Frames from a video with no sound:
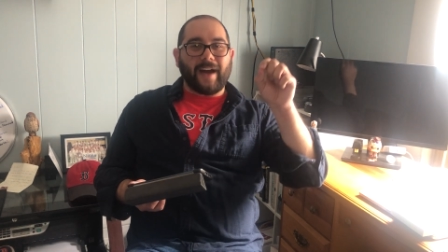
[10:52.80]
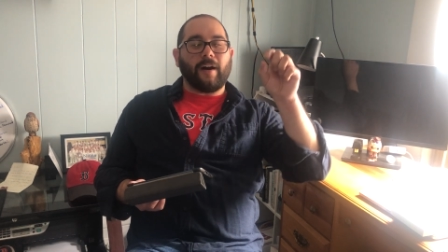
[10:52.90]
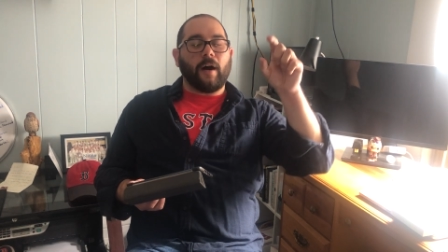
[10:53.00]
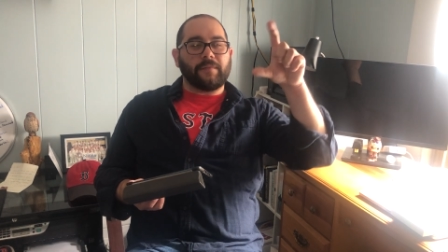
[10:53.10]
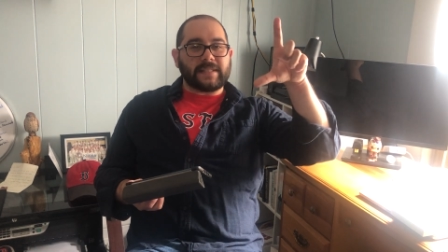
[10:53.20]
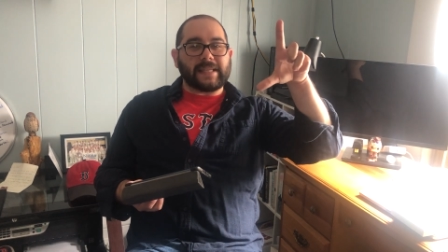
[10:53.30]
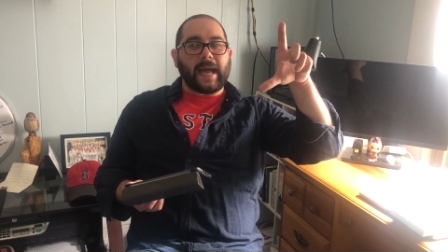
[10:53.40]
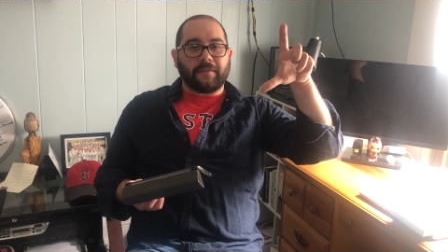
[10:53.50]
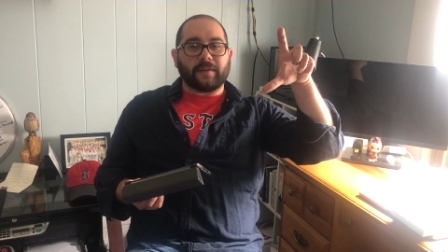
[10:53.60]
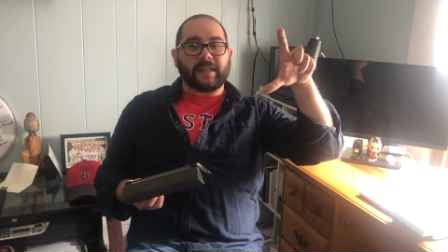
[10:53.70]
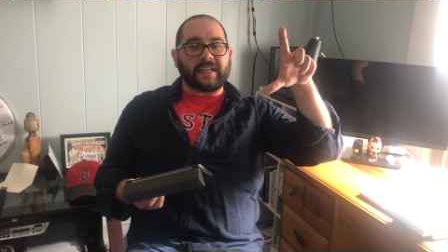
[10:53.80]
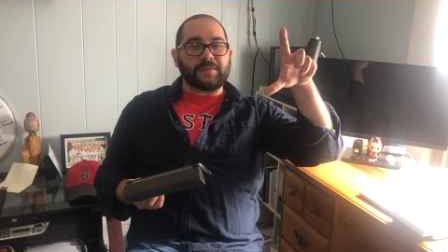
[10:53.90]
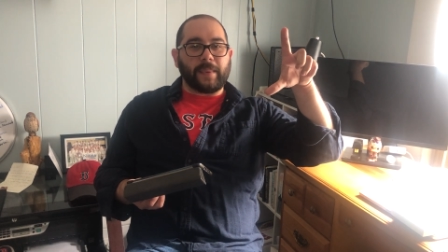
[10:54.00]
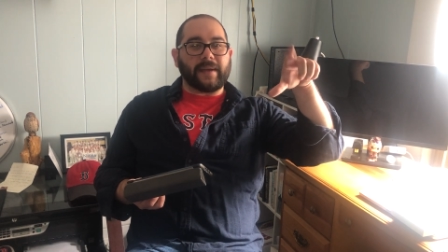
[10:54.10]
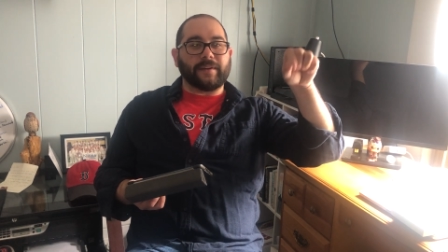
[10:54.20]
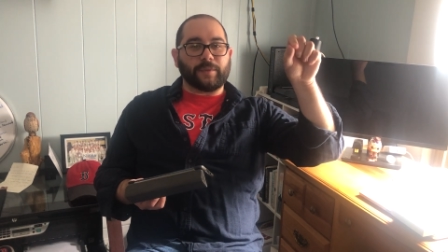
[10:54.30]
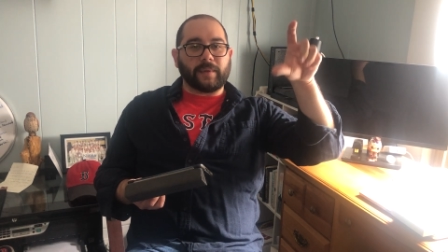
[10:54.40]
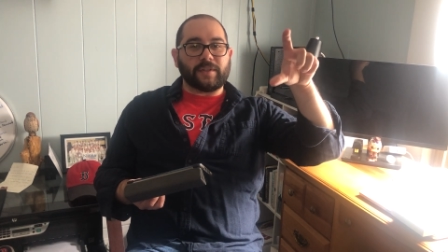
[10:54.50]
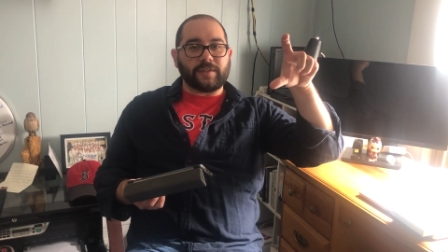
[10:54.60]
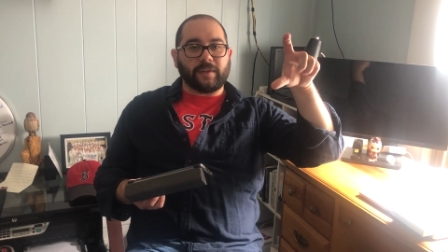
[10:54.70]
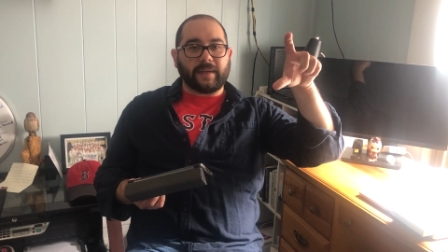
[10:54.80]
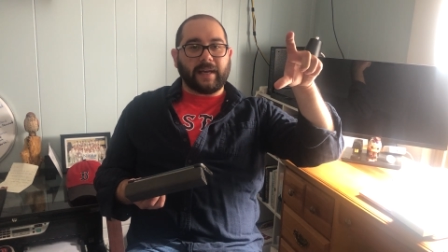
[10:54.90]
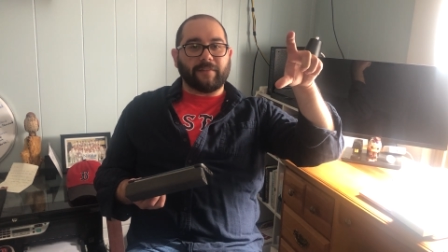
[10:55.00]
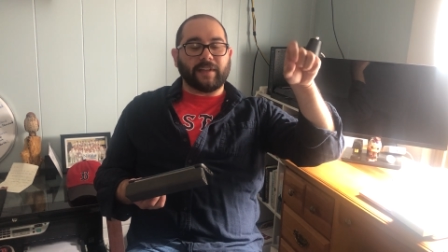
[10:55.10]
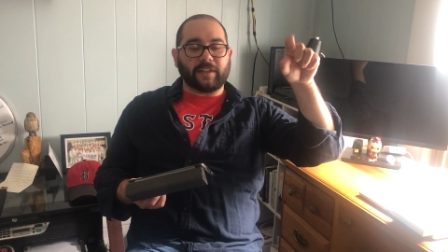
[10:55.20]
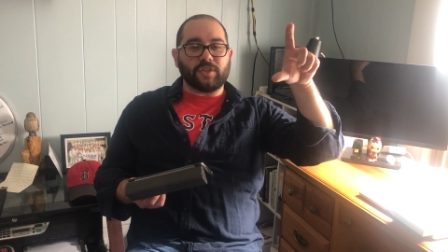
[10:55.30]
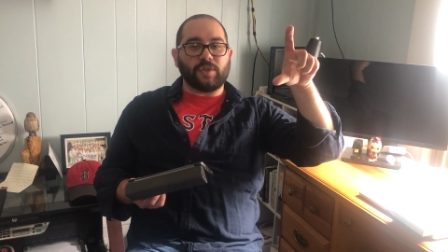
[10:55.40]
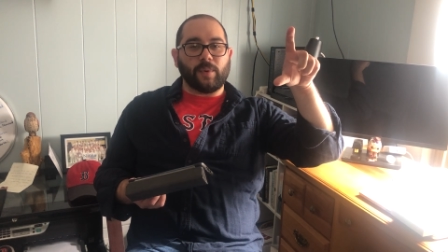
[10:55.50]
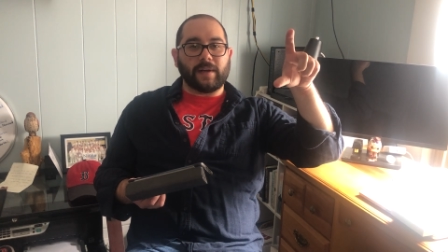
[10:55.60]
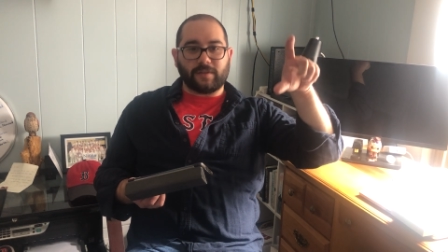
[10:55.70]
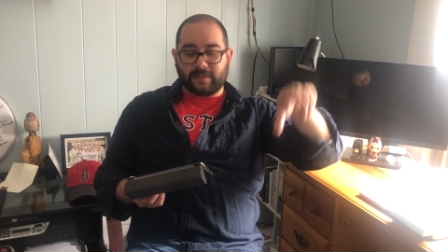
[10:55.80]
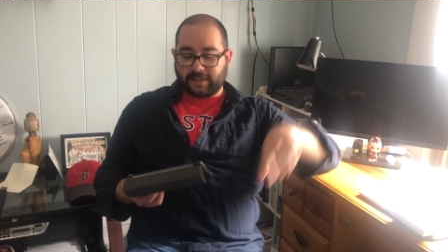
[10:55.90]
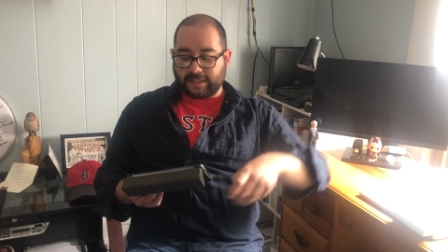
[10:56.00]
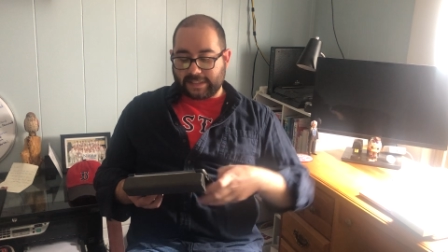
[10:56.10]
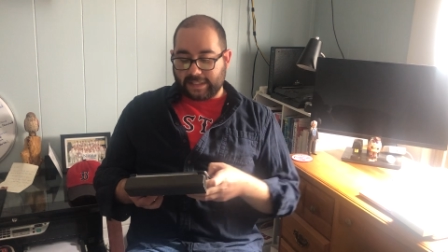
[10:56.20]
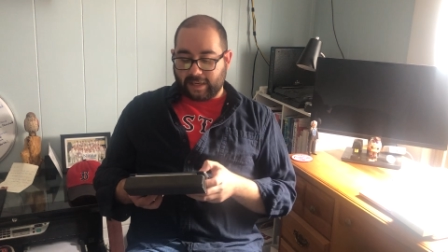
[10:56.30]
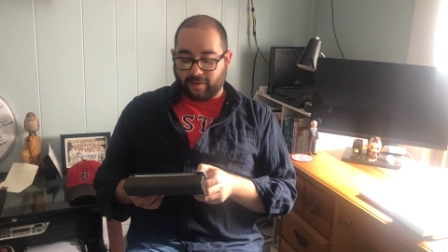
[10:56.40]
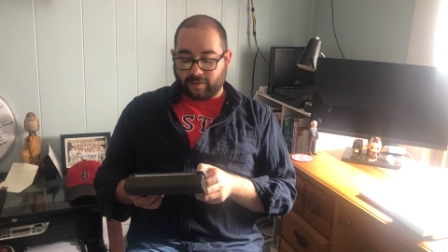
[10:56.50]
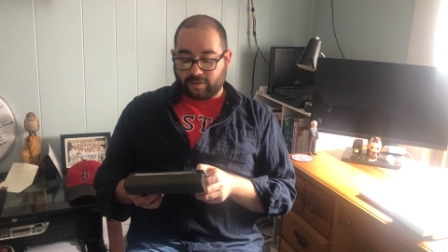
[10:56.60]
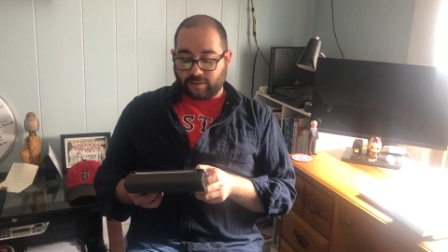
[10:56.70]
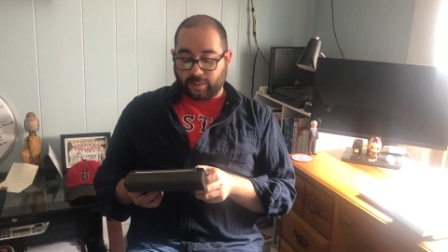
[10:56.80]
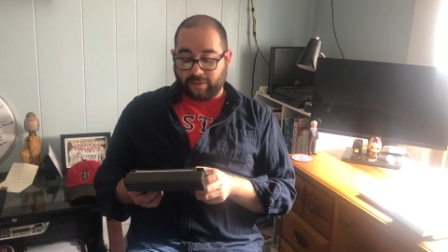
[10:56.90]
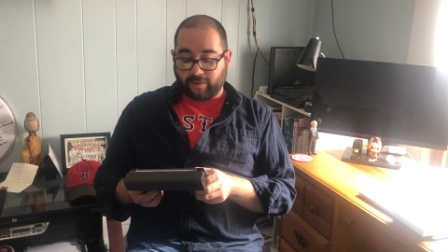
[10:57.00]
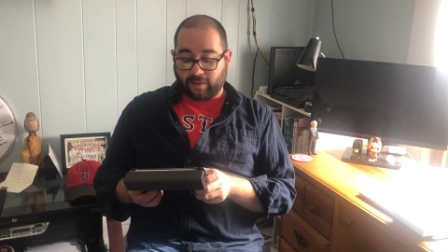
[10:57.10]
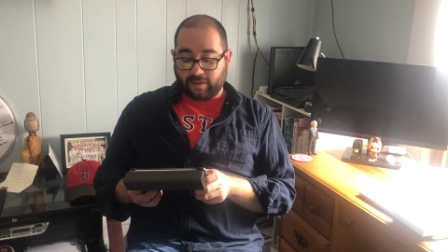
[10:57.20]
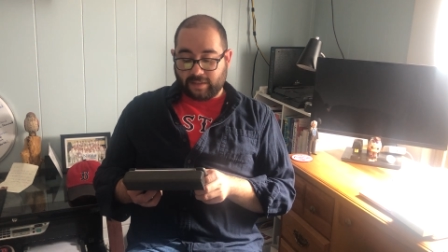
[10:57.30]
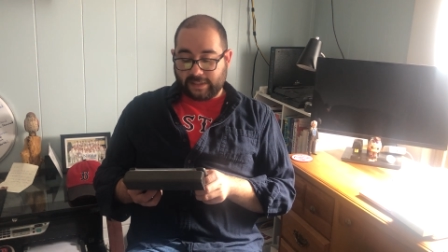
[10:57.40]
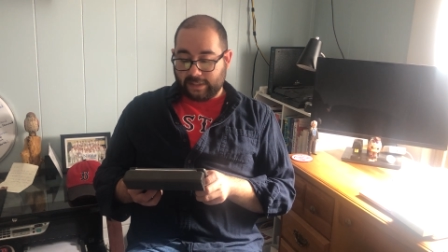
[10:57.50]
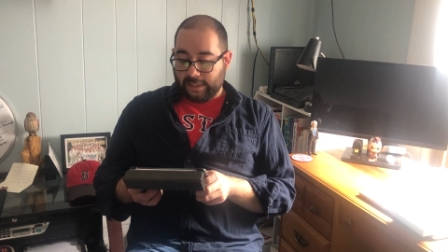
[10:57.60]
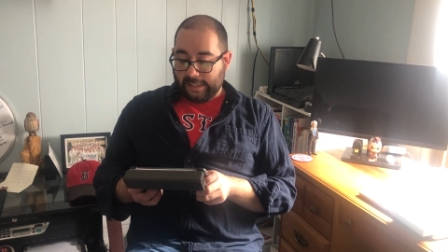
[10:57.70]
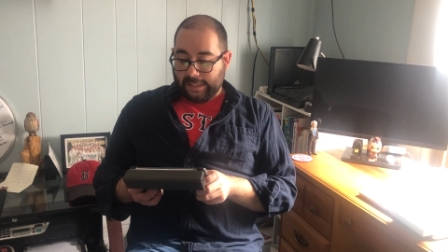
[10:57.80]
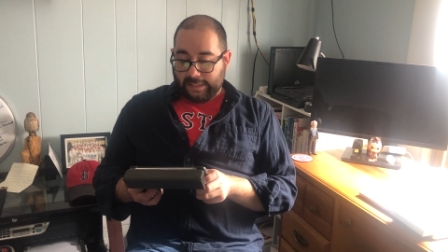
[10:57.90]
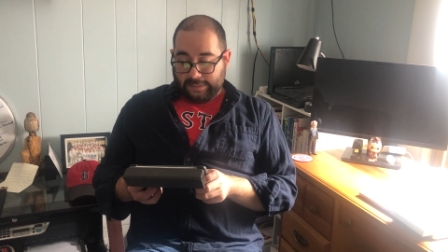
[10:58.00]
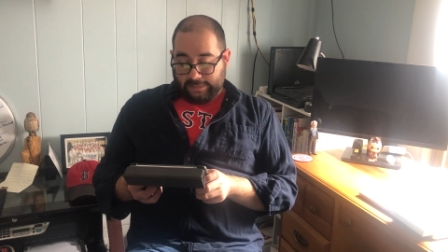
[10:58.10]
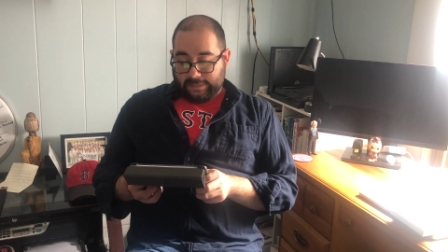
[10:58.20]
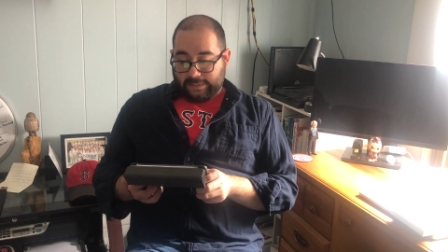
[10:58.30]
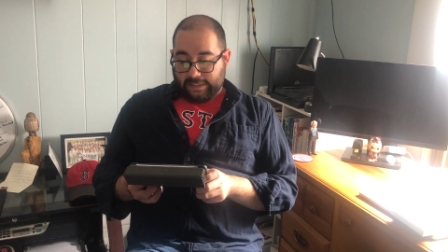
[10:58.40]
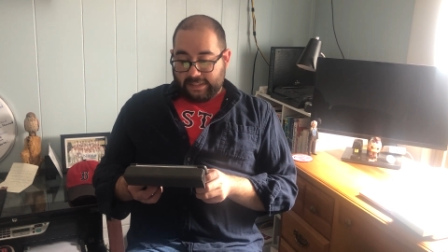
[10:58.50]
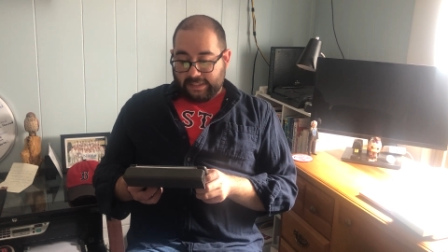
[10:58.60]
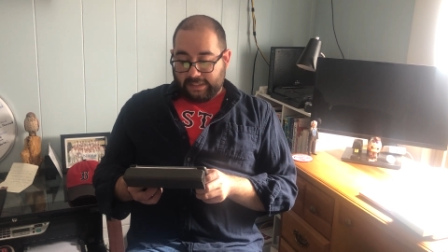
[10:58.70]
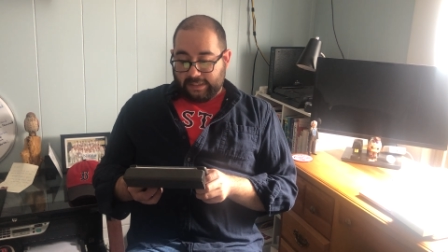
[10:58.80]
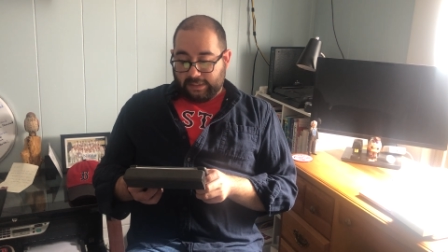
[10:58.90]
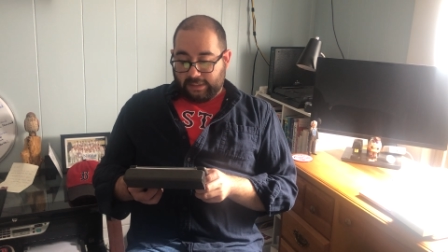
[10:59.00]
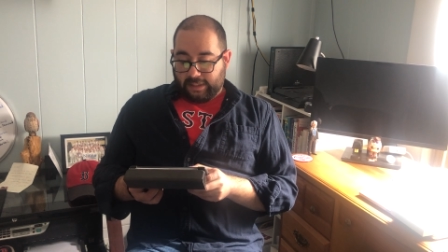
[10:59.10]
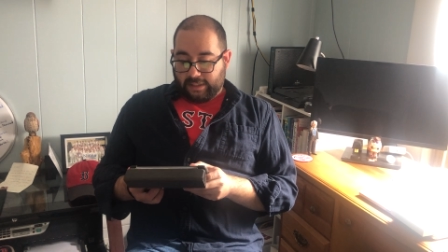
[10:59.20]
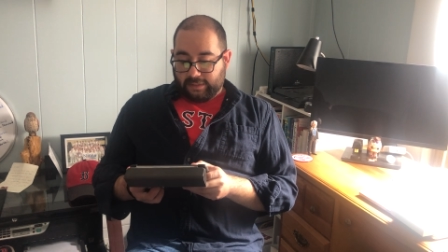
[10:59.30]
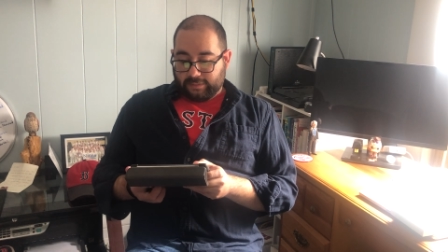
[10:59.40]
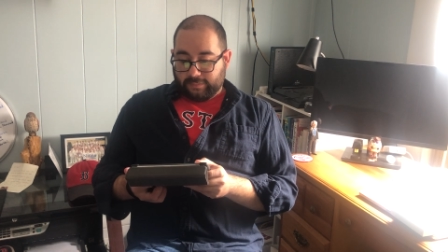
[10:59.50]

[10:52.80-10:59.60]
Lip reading: Obviously after they expanded Twitter so you could have like the 260 characters or whatever, because it's a little long.